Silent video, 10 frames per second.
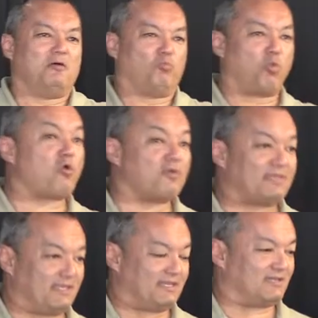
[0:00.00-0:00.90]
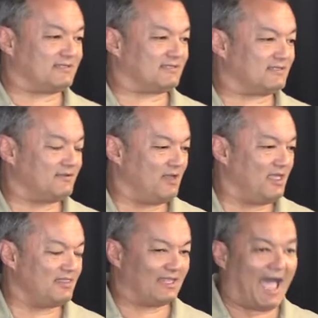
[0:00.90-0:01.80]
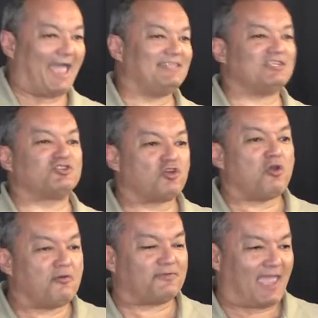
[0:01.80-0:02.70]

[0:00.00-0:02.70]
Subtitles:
worthiness that I deserve